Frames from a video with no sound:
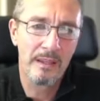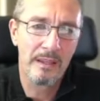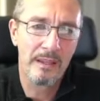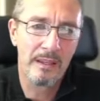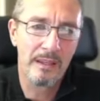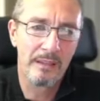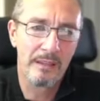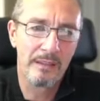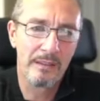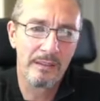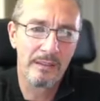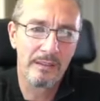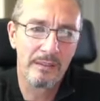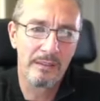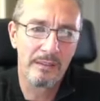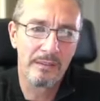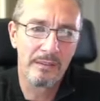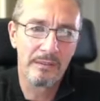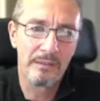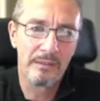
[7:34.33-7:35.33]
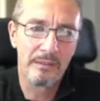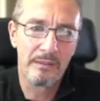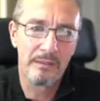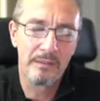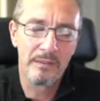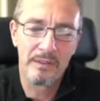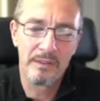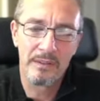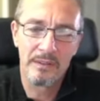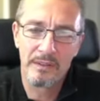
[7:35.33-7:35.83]
And
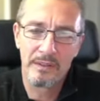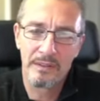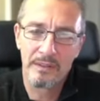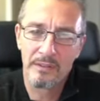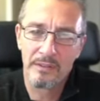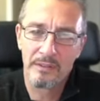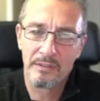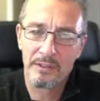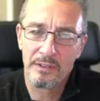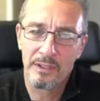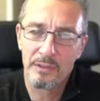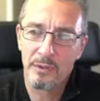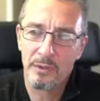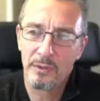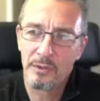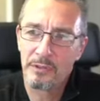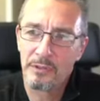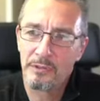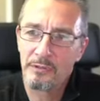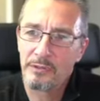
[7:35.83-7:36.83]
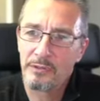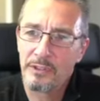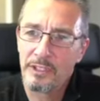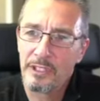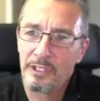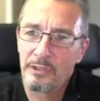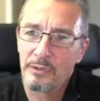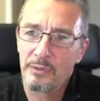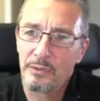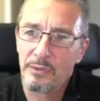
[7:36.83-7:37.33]
feel totally free
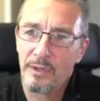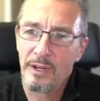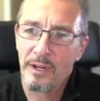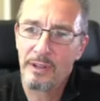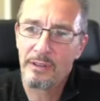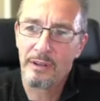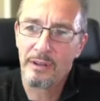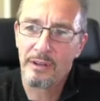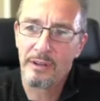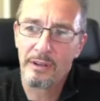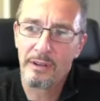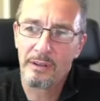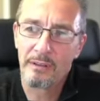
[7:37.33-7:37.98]
to either